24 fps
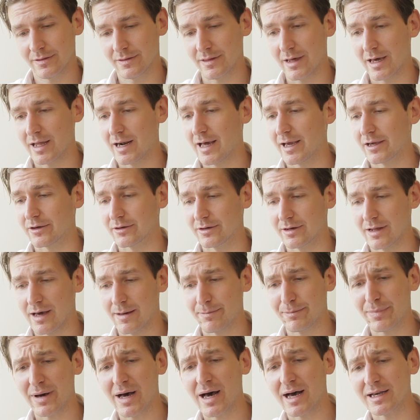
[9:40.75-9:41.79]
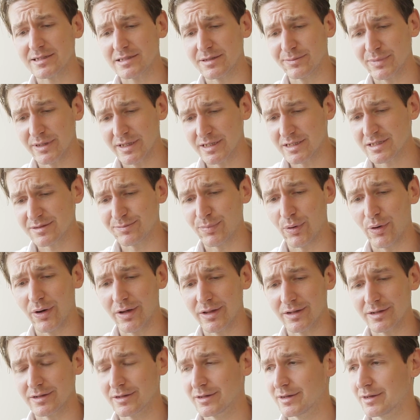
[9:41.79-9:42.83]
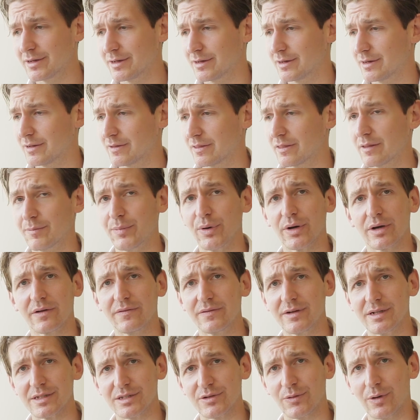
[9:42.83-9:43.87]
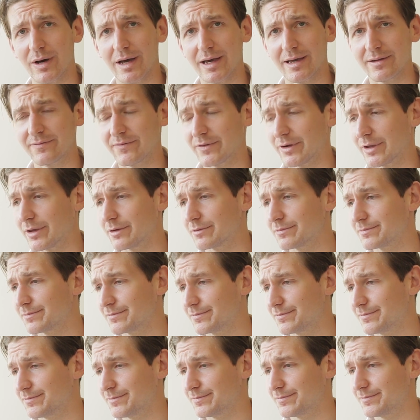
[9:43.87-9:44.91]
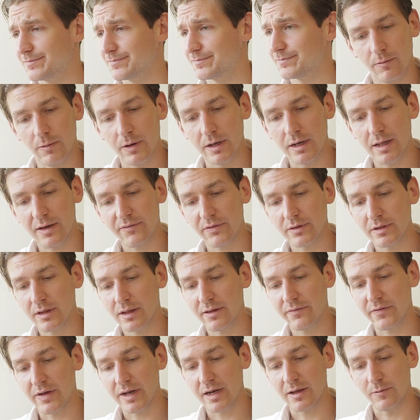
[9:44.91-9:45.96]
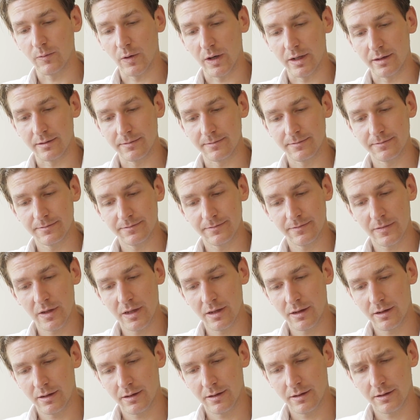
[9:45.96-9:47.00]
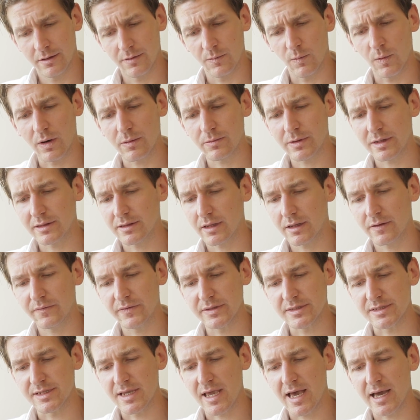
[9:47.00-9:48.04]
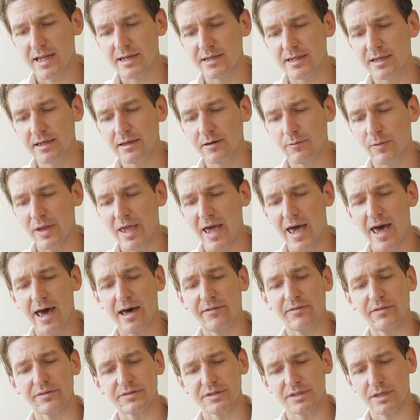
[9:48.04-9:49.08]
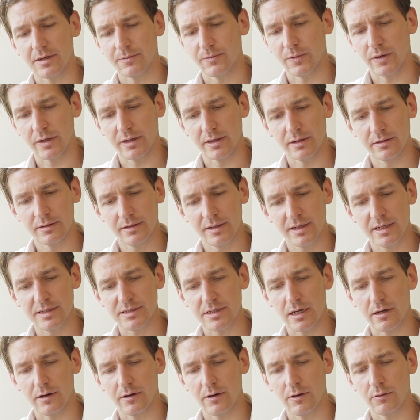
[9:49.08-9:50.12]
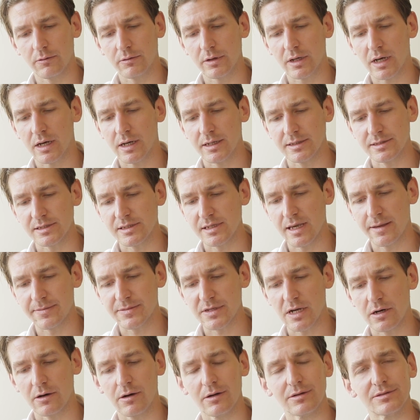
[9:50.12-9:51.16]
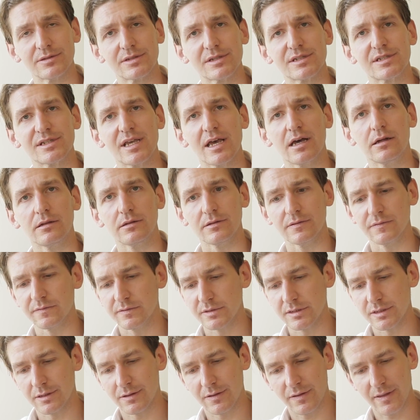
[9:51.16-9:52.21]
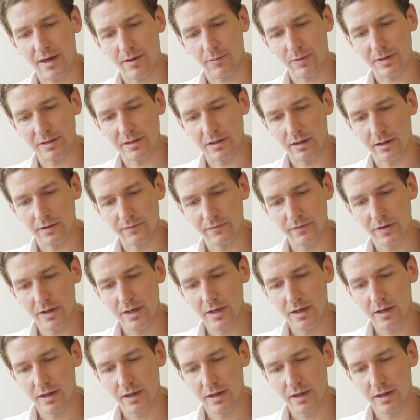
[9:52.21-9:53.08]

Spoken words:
that I could not possibly spoil the Book of Disquiet for you. We never love anyone. What we love is the idea we have of someone. It's our own concept, our own selves that we love.